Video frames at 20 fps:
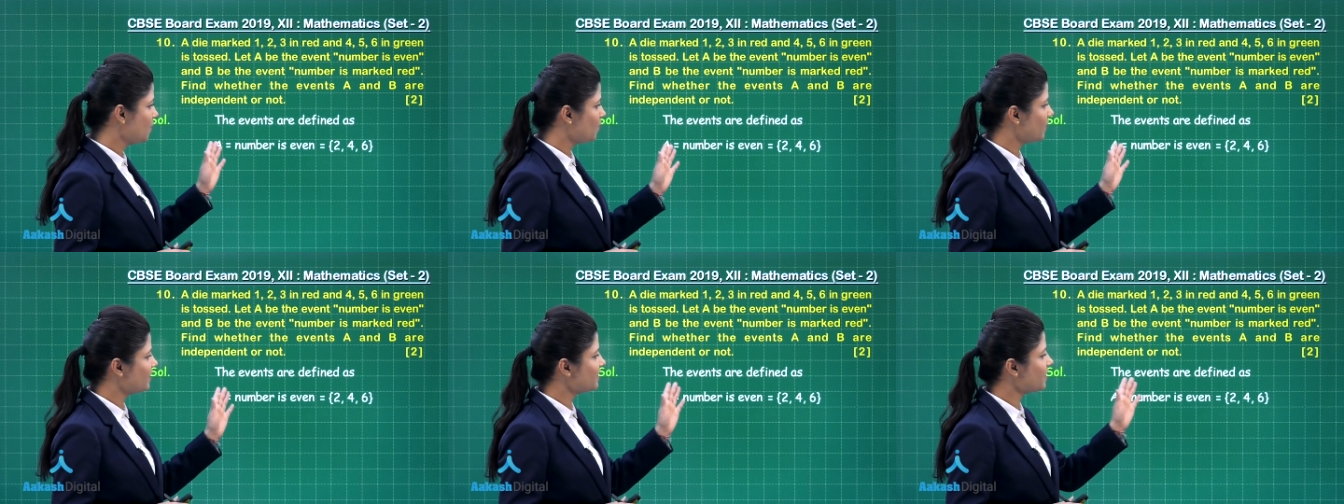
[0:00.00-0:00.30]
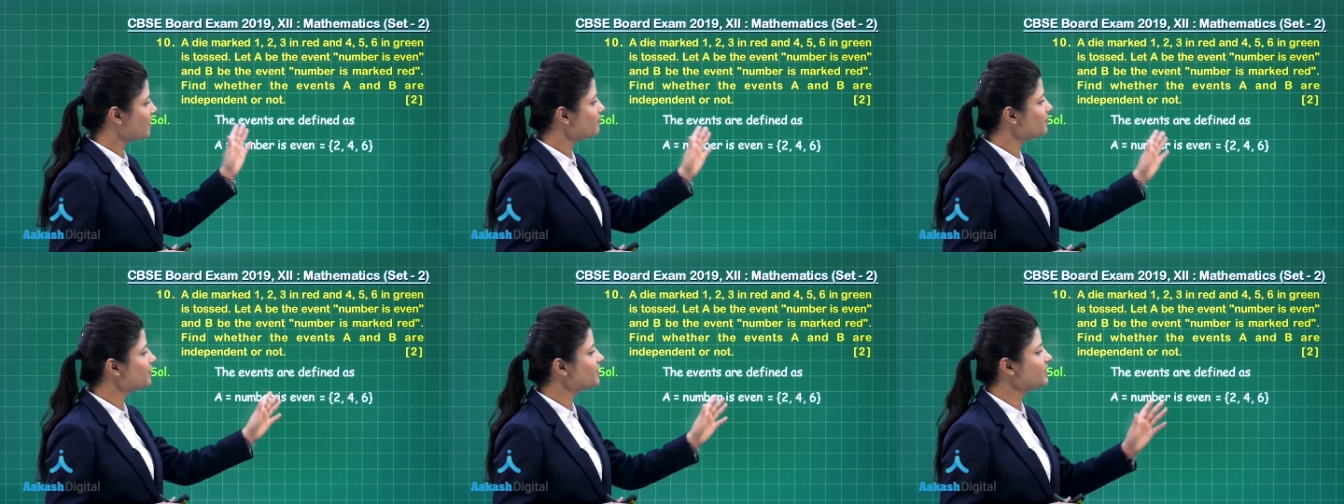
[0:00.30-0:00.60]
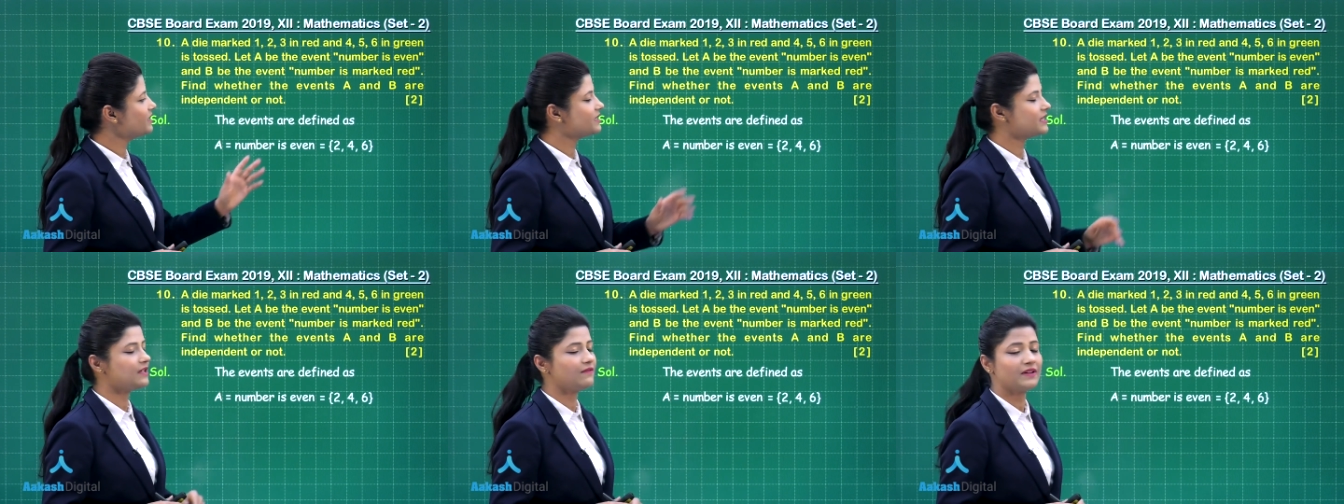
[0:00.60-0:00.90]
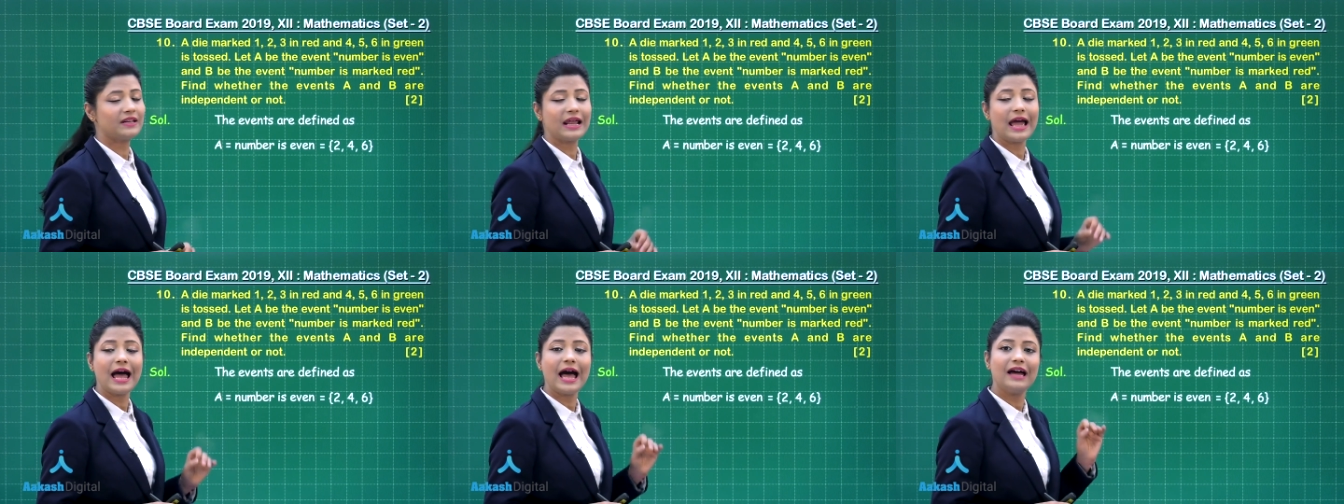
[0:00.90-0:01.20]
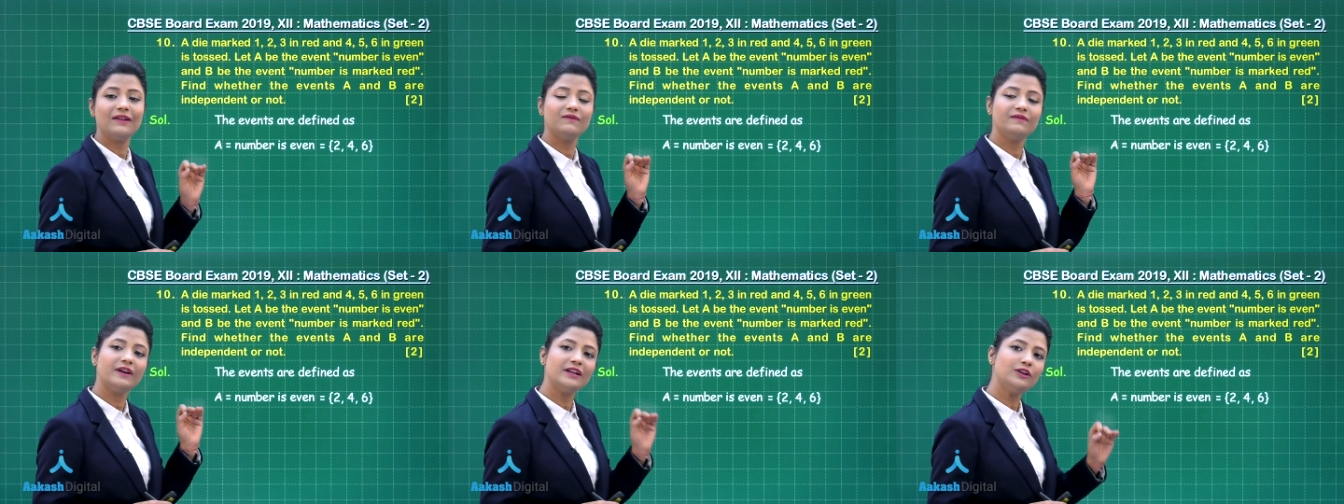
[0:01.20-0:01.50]
when number is even,
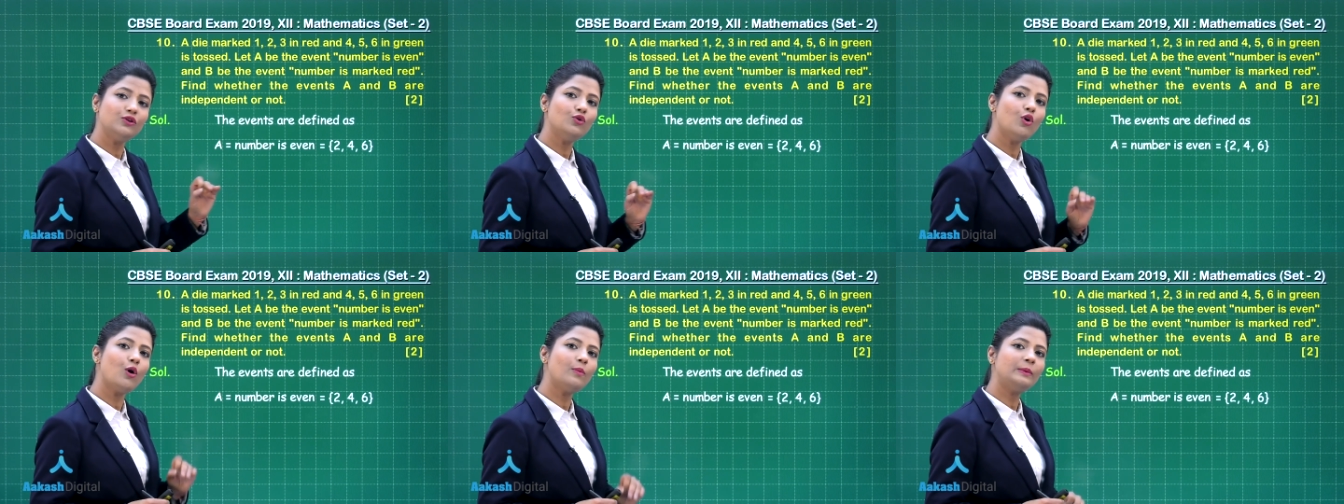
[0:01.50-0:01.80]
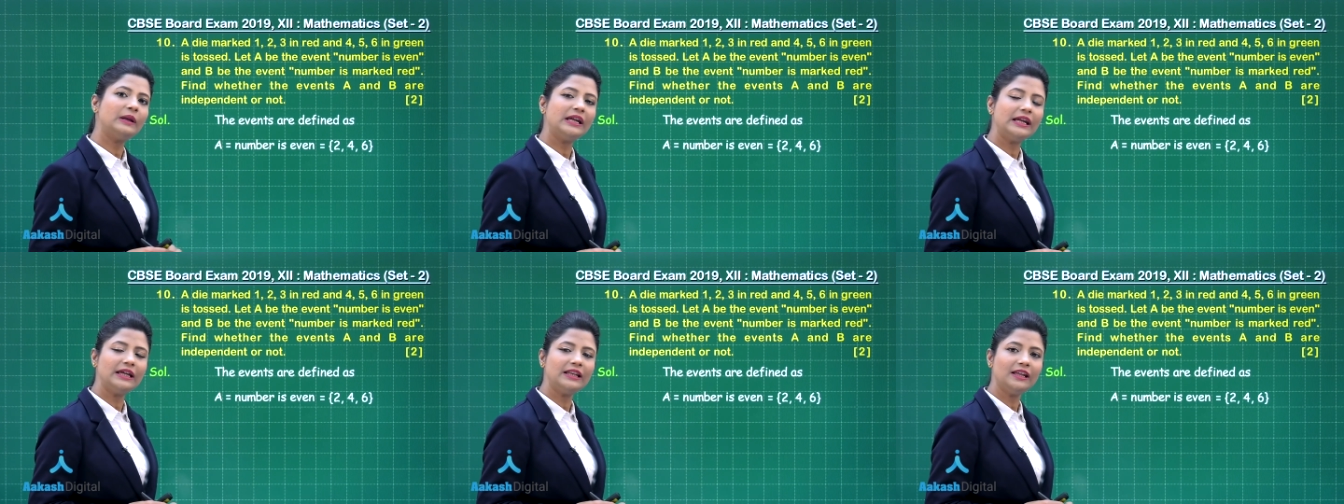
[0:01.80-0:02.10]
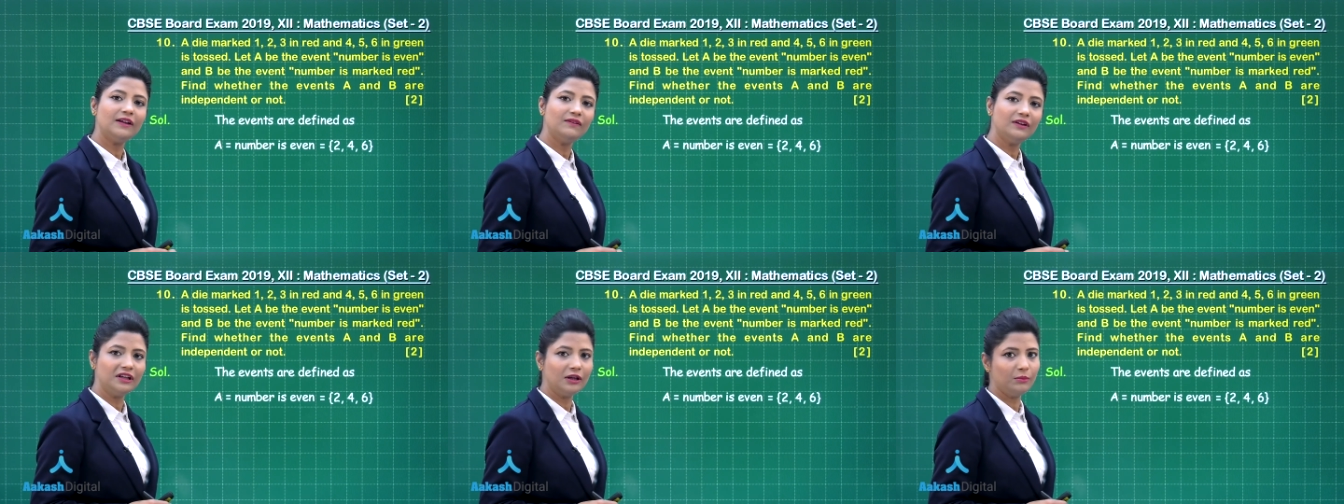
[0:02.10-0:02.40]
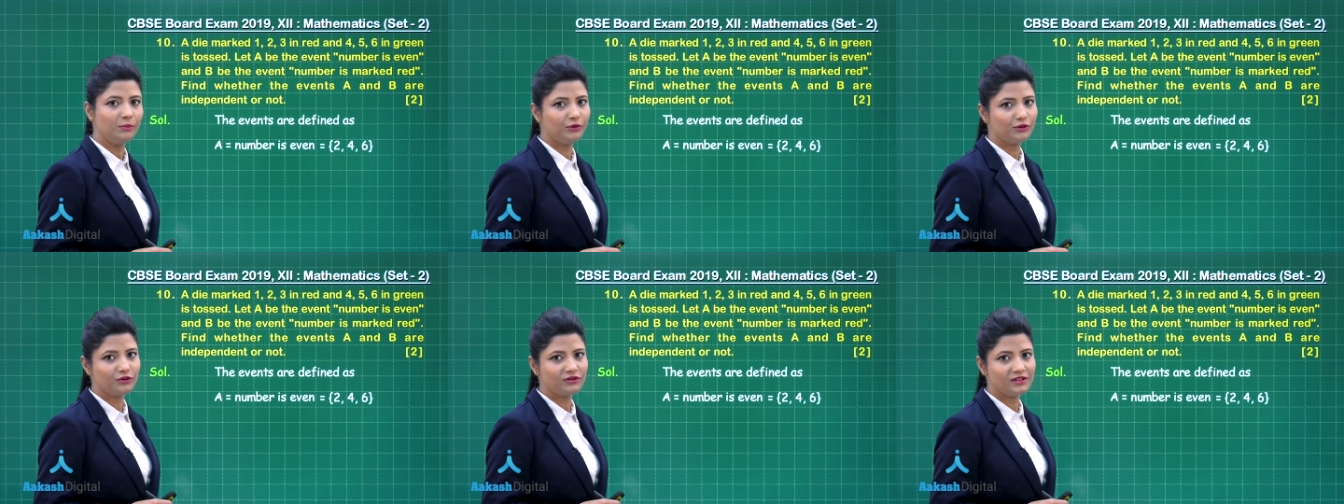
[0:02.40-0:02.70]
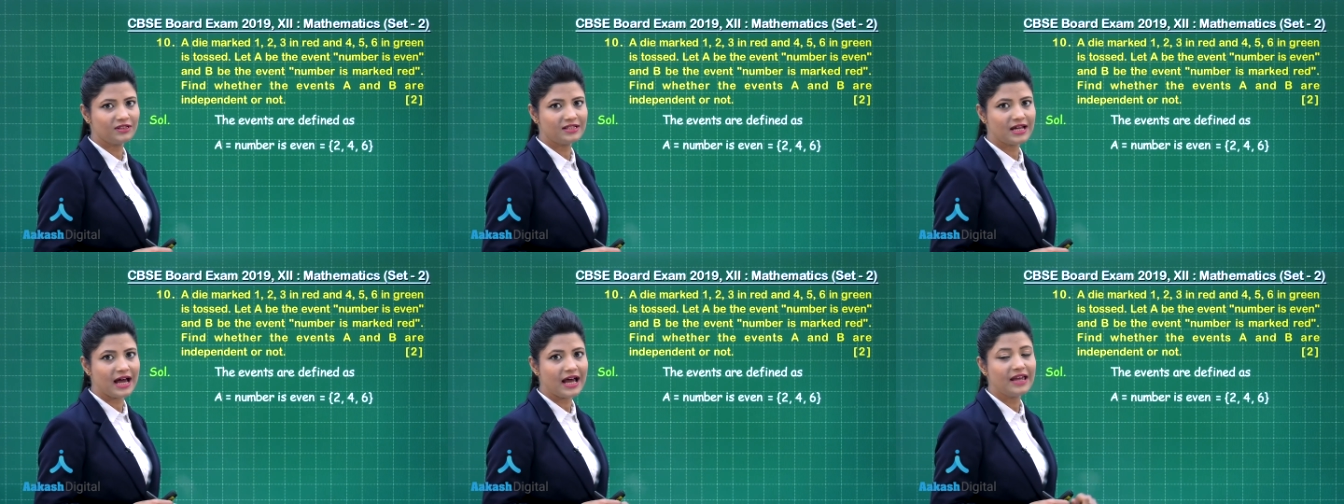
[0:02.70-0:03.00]
and when you obtain even number on
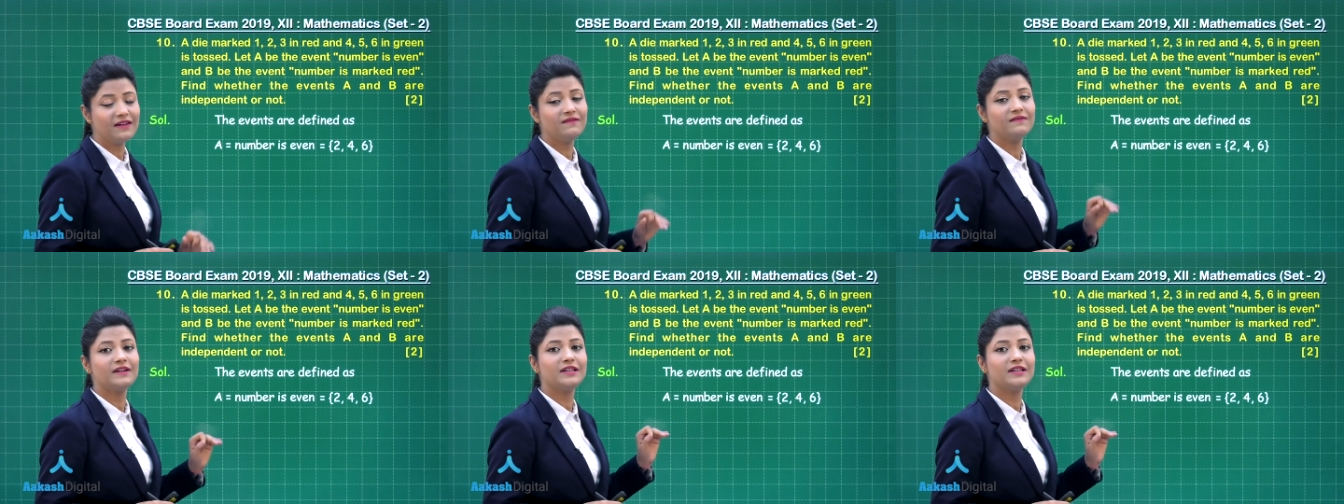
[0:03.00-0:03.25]
the die,